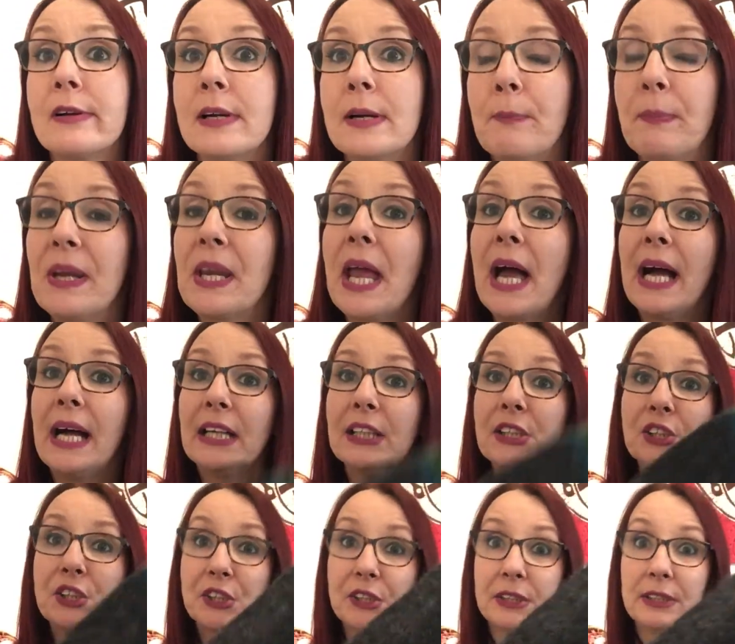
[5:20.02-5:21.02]

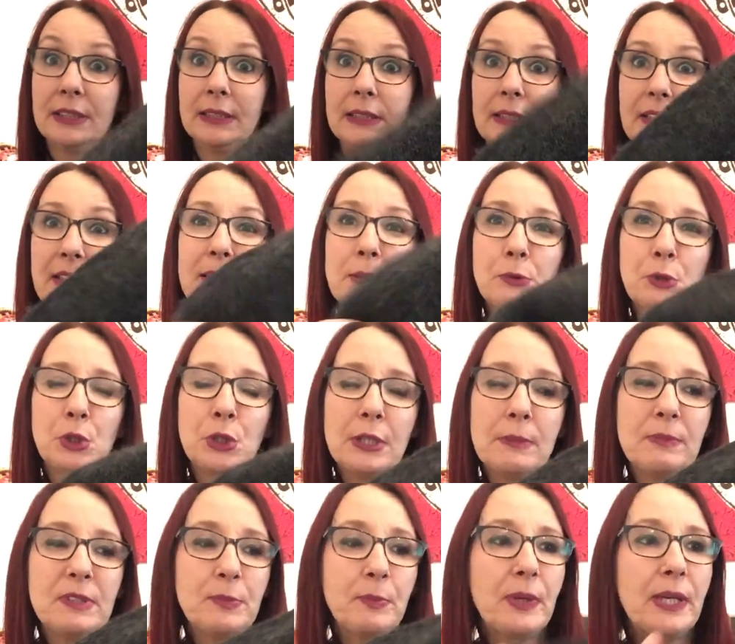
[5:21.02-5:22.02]
Panache, I think it was
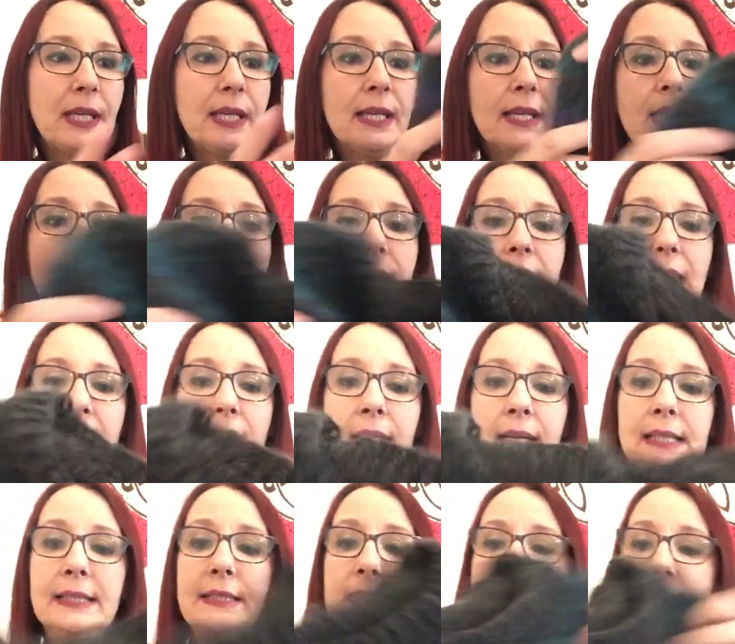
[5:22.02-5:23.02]
James Brett,
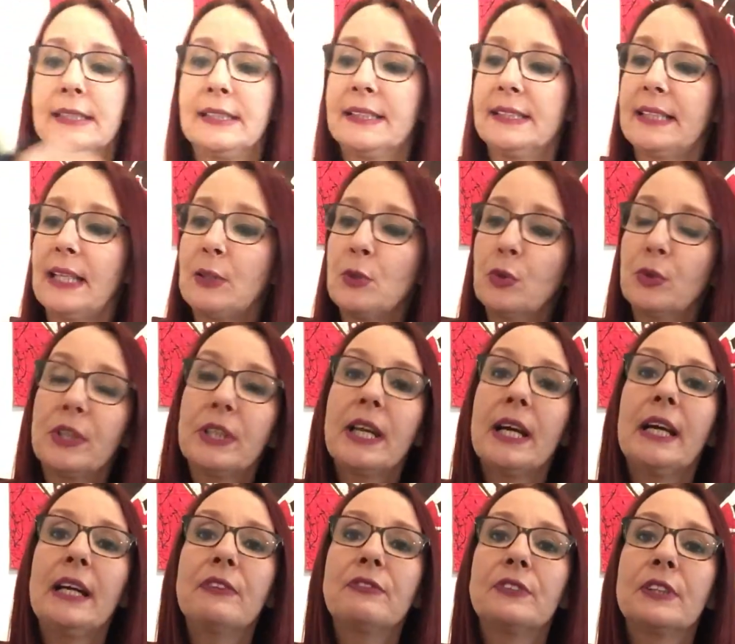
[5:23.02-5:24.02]
and
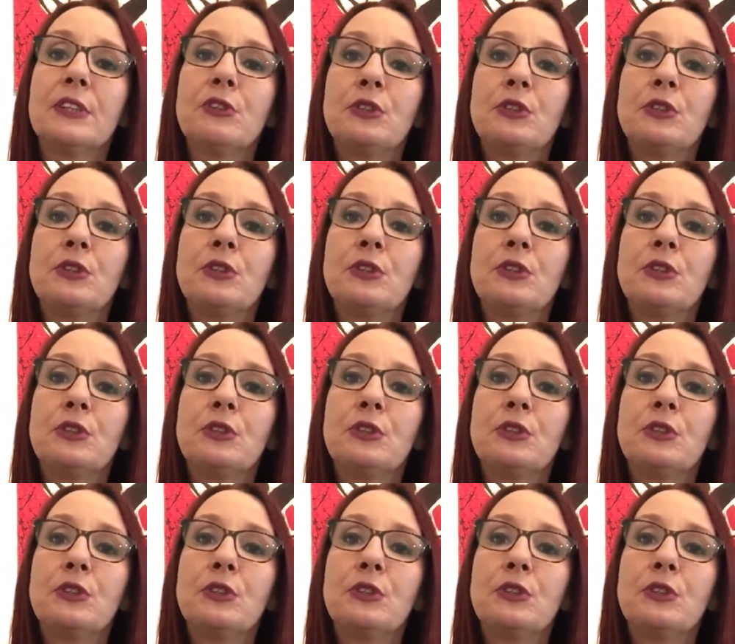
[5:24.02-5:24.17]
Stylecraft